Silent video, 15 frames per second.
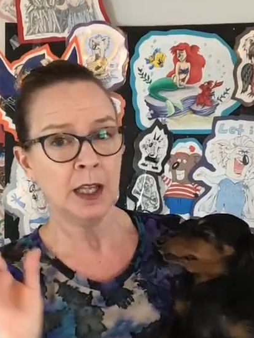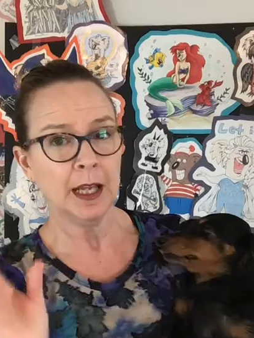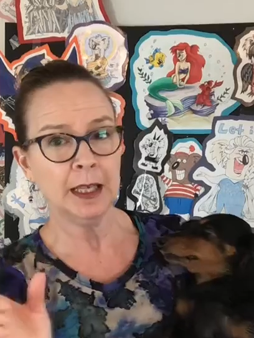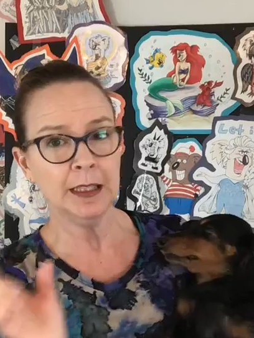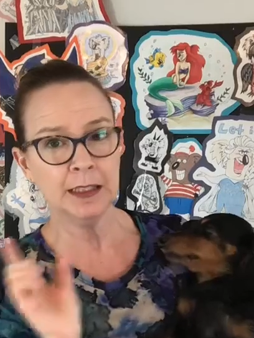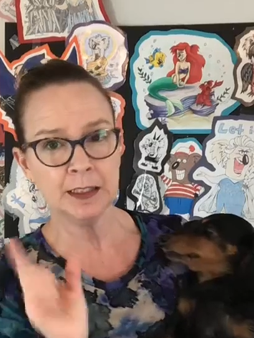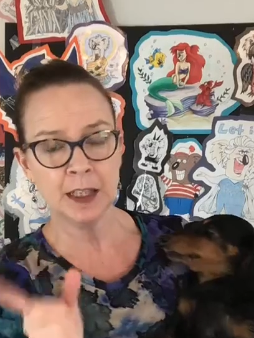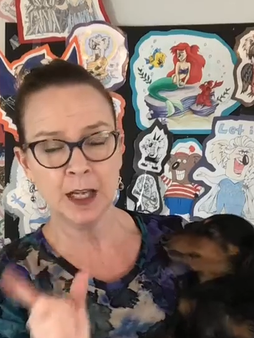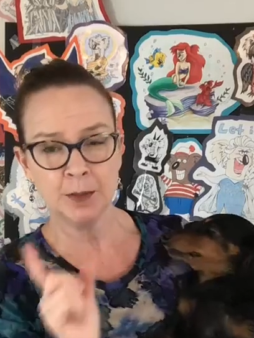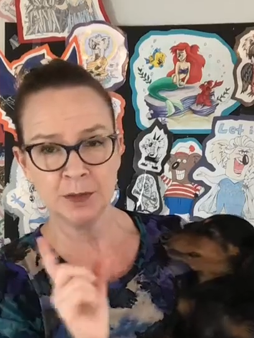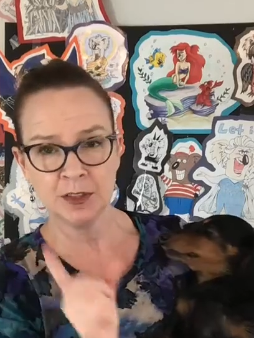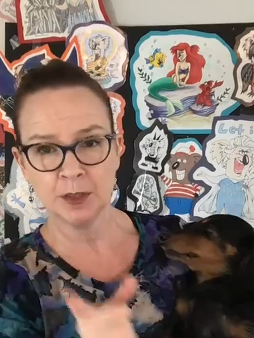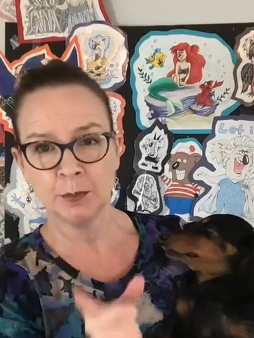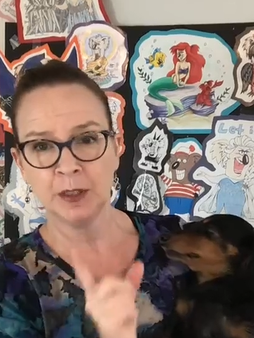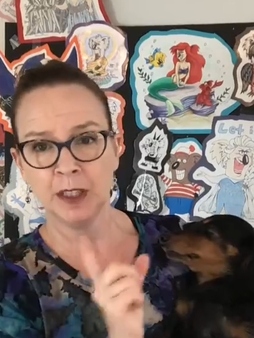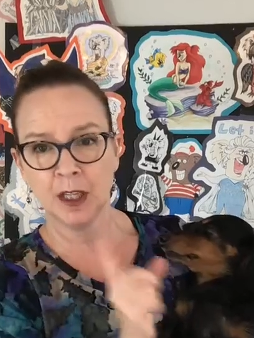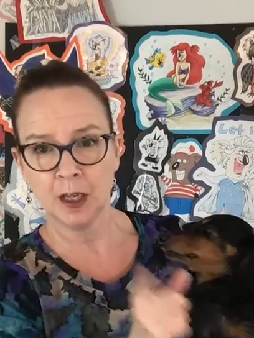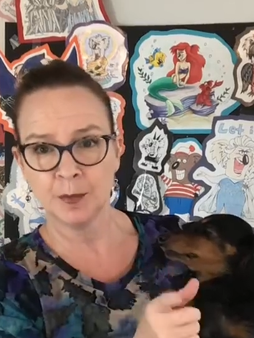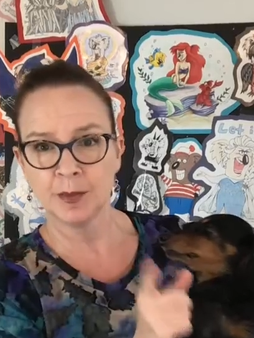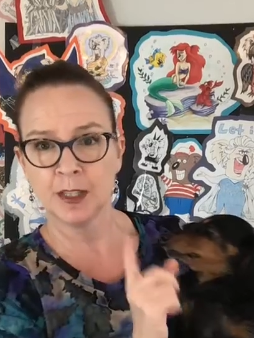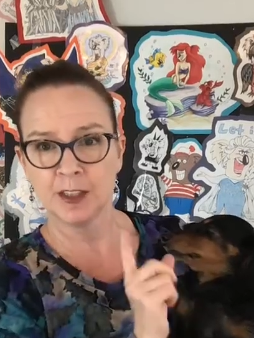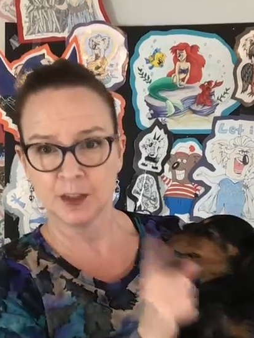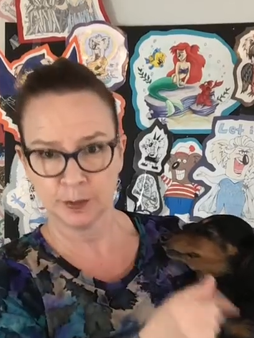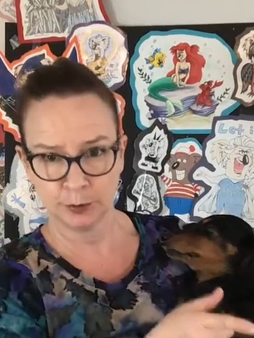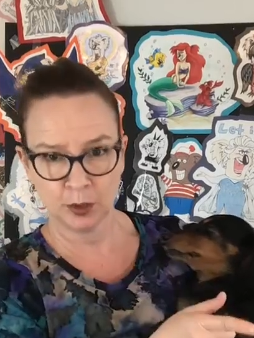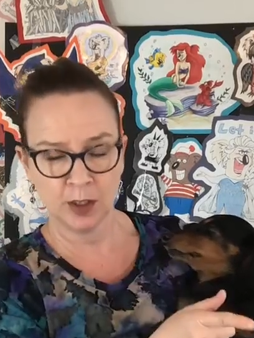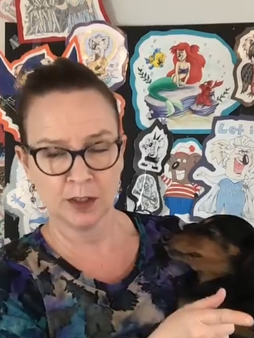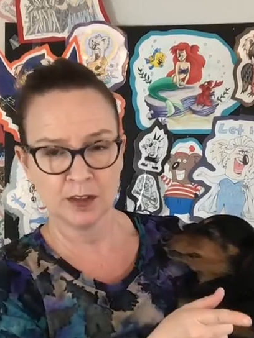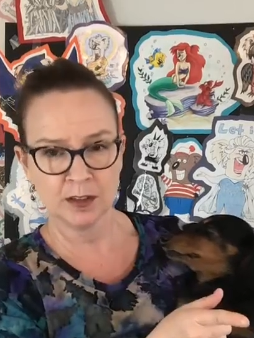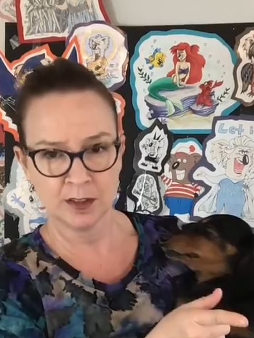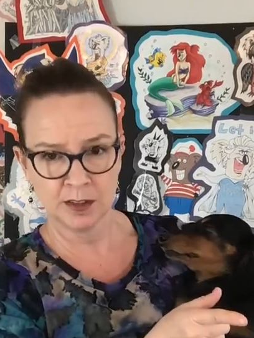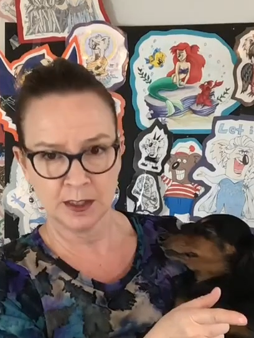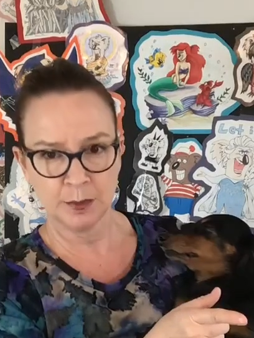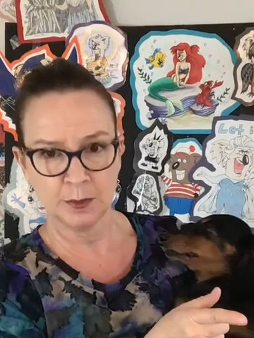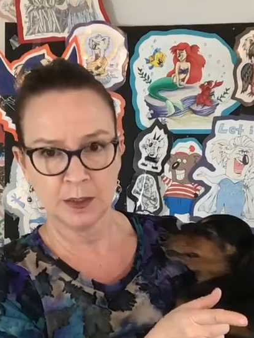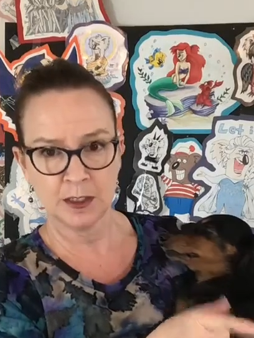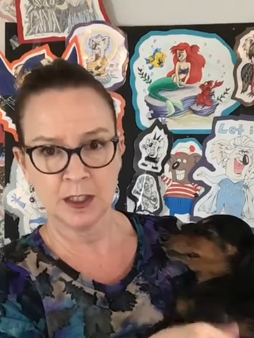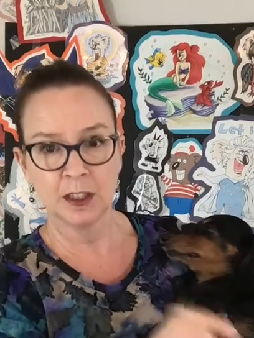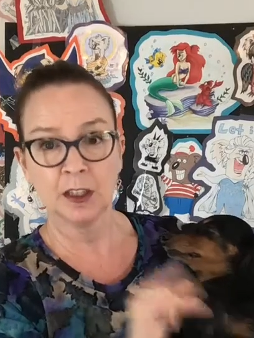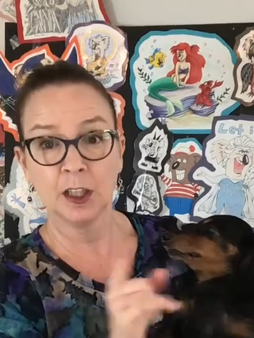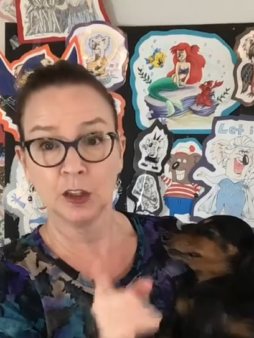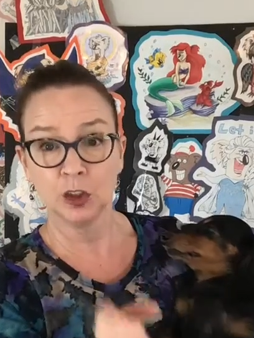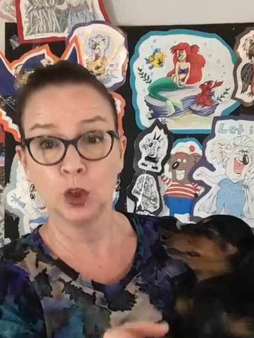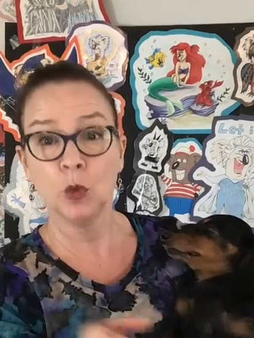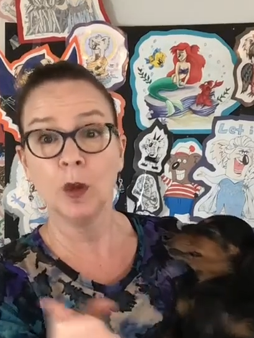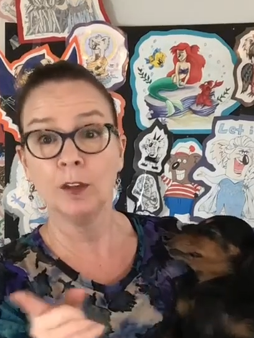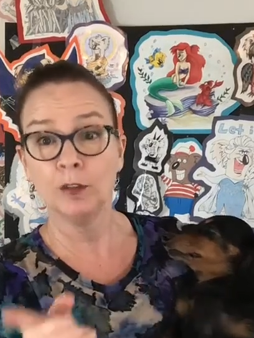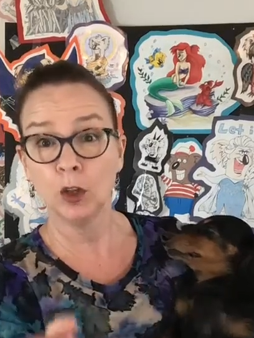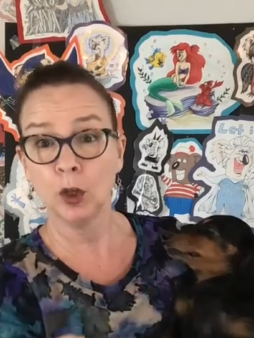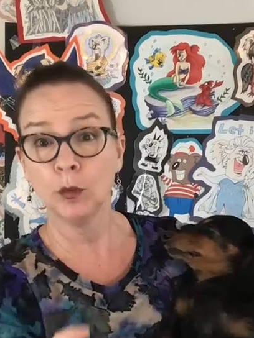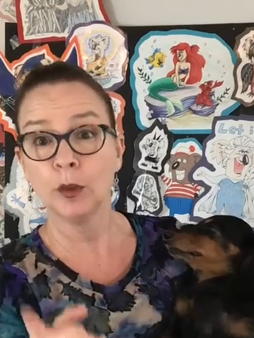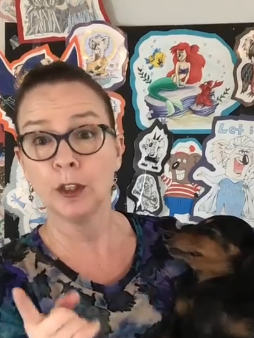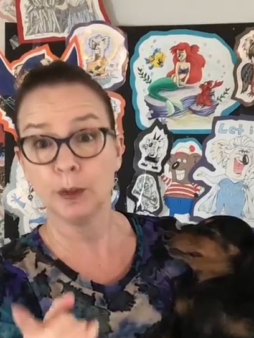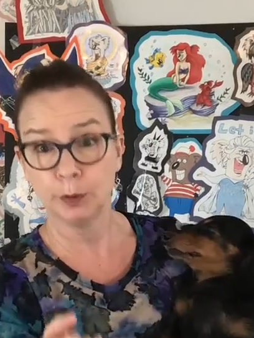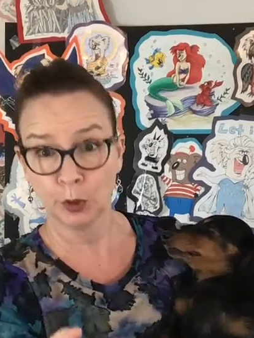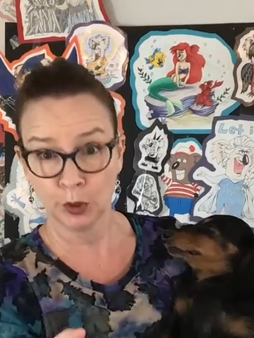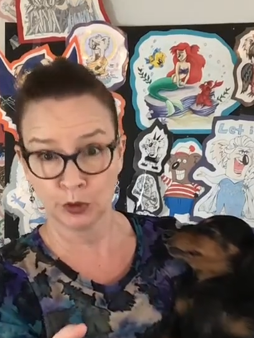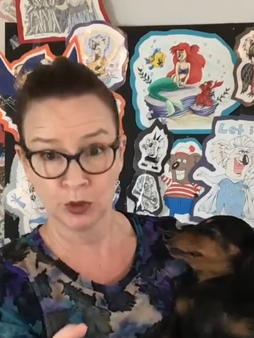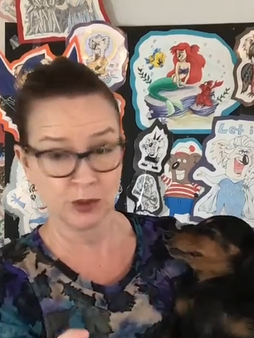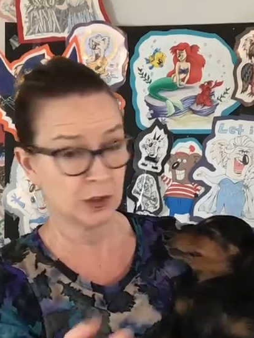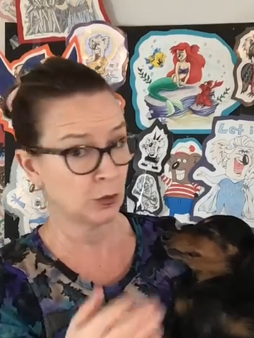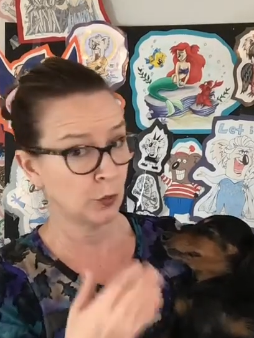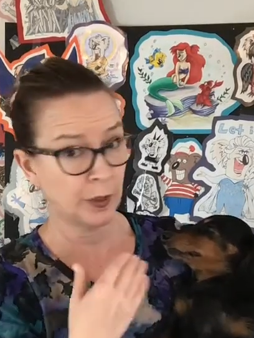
Anytime somebody updates a product on TPT that you have already purchased,